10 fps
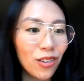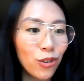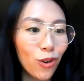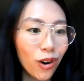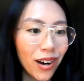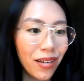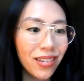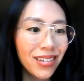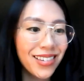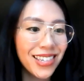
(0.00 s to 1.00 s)
Laura
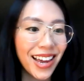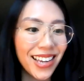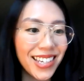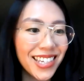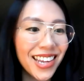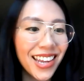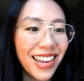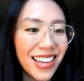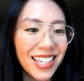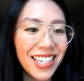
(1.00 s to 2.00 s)
says,
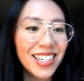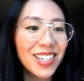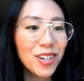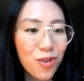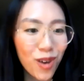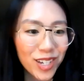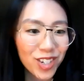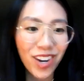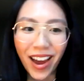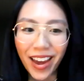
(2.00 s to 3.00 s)
this isn't a
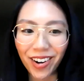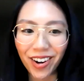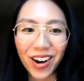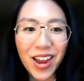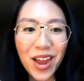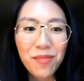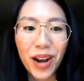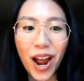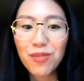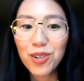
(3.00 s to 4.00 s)
question either,
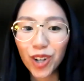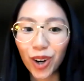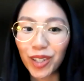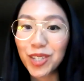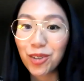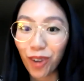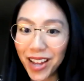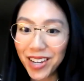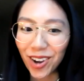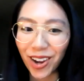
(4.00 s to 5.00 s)
but I'm Charlotte's
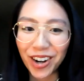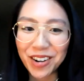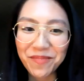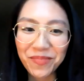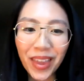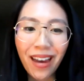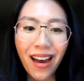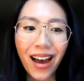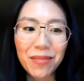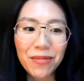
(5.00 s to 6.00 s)
granddaughter.
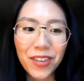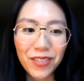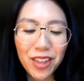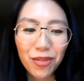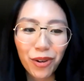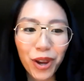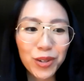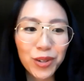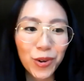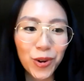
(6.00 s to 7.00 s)
I'm 53
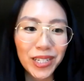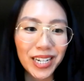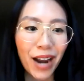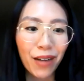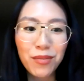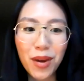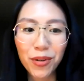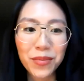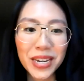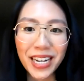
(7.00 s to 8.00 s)
years old, and I
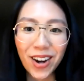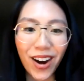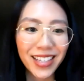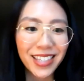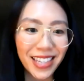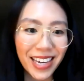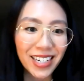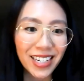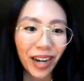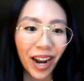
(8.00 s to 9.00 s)
remember meeting Aunt
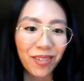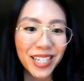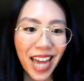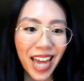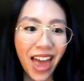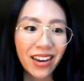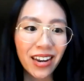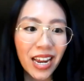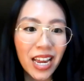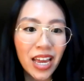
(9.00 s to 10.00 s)
Syd when I was 10,